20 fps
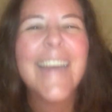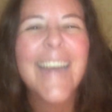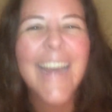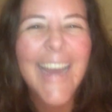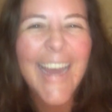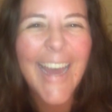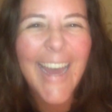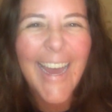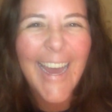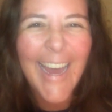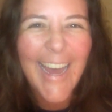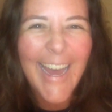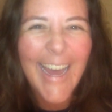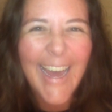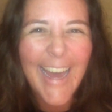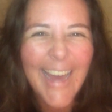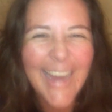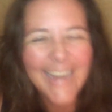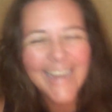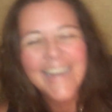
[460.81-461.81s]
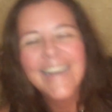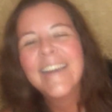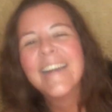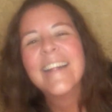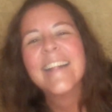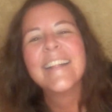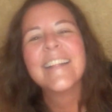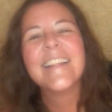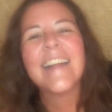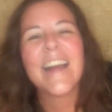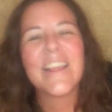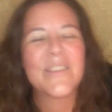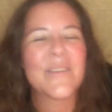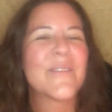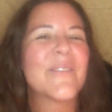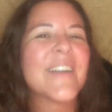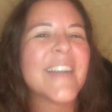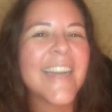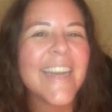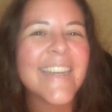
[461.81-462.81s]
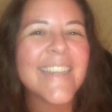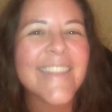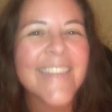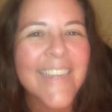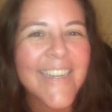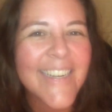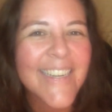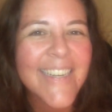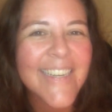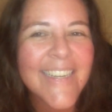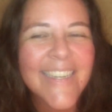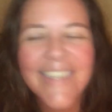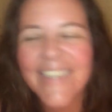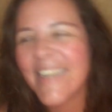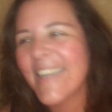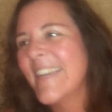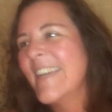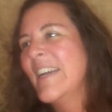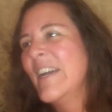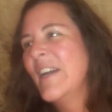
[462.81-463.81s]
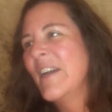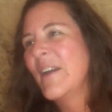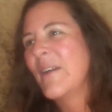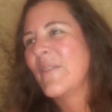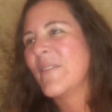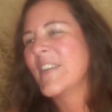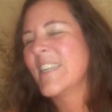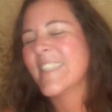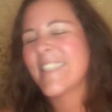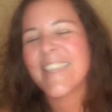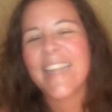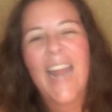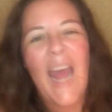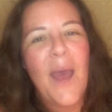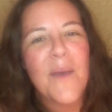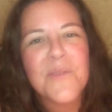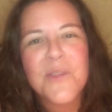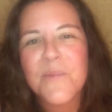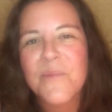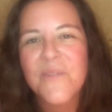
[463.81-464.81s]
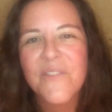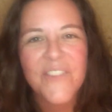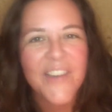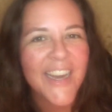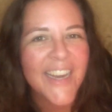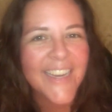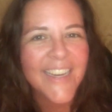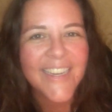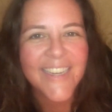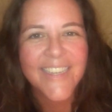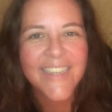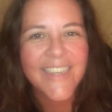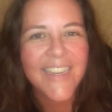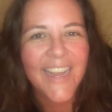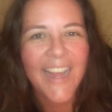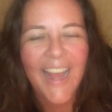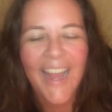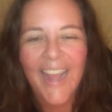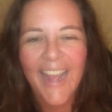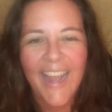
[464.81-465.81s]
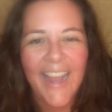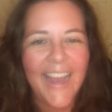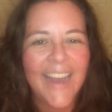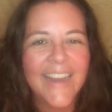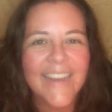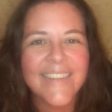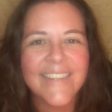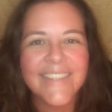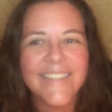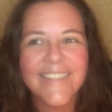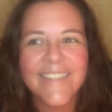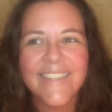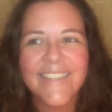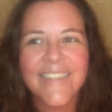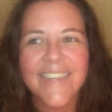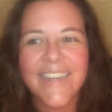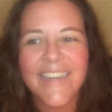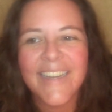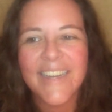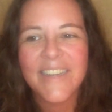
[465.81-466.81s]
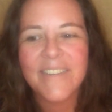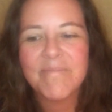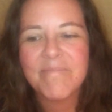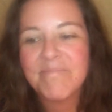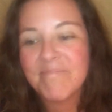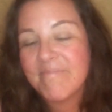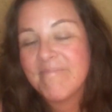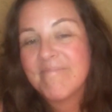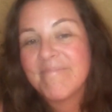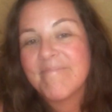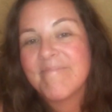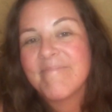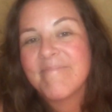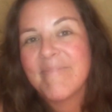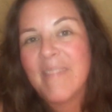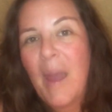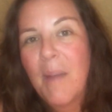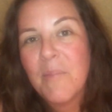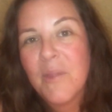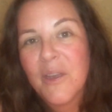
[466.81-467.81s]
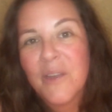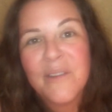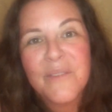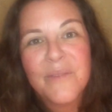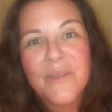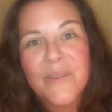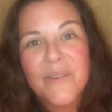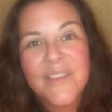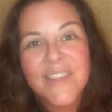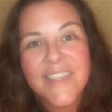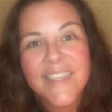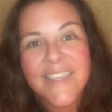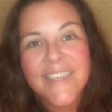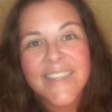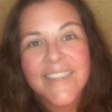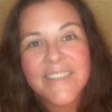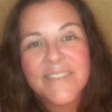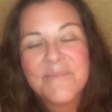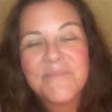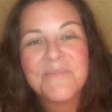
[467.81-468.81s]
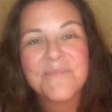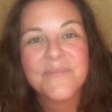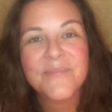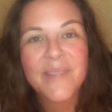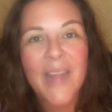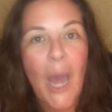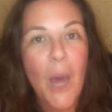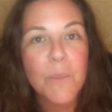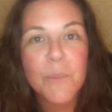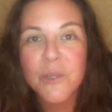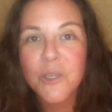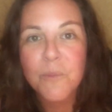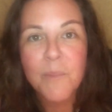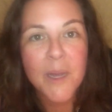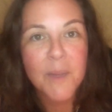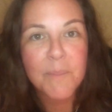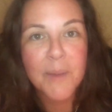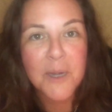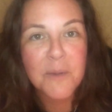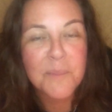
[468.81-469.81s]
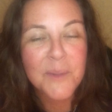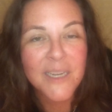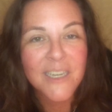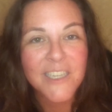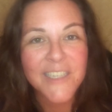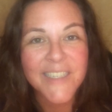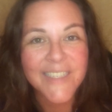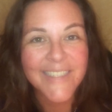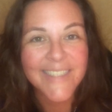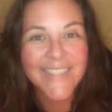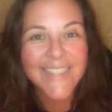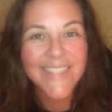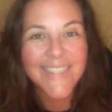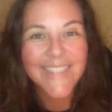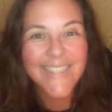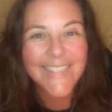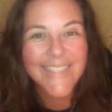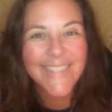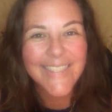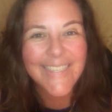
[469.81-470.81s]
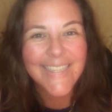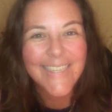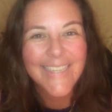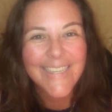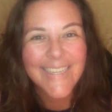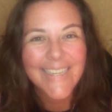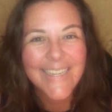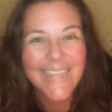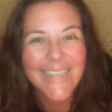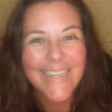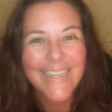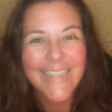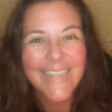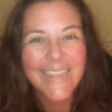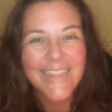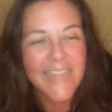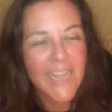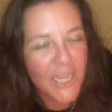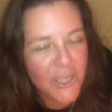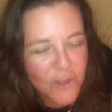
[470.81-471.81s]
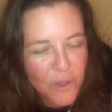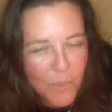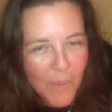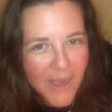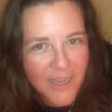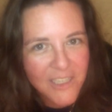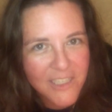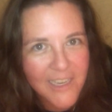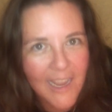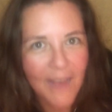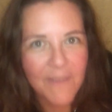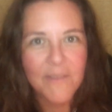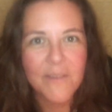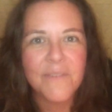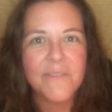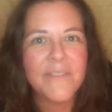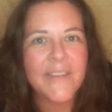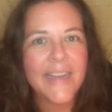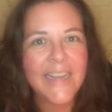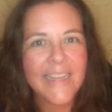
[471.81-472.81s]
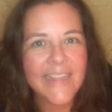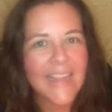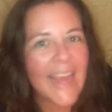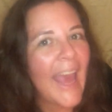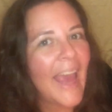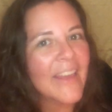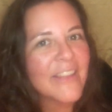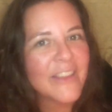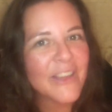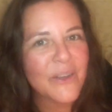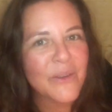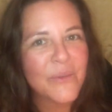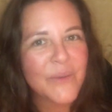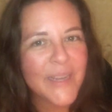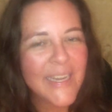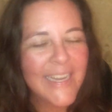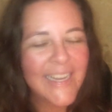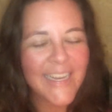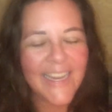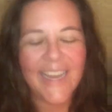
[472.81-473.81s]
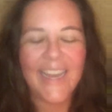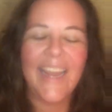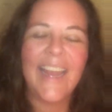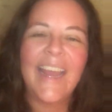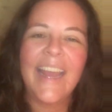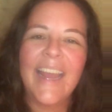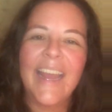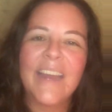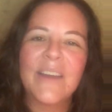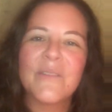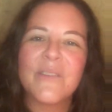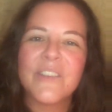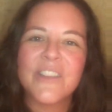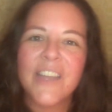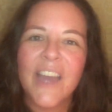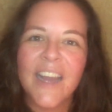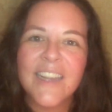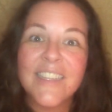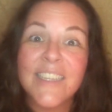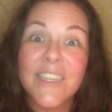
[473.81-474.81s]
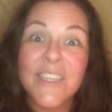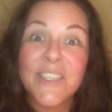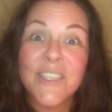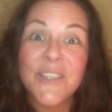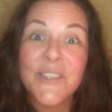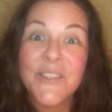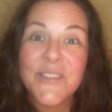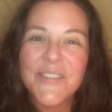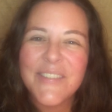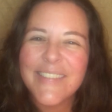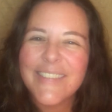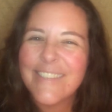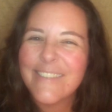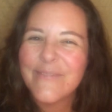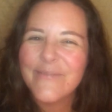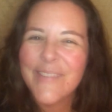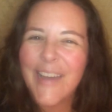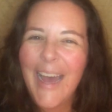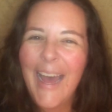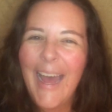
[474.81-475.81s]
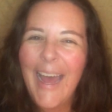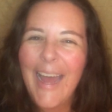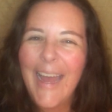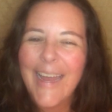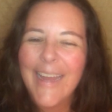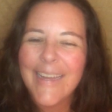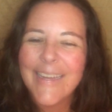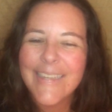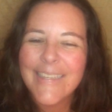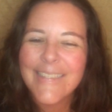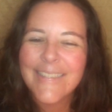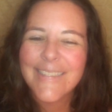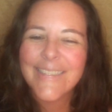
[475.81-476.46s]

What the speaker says: Woohoo! That's what we're going to learn. We're just going to have some fun. And I'm looking forward to helping you make better pictures. Thanks so much. Have a fantastic week. And we'll talk to you soon. Bye.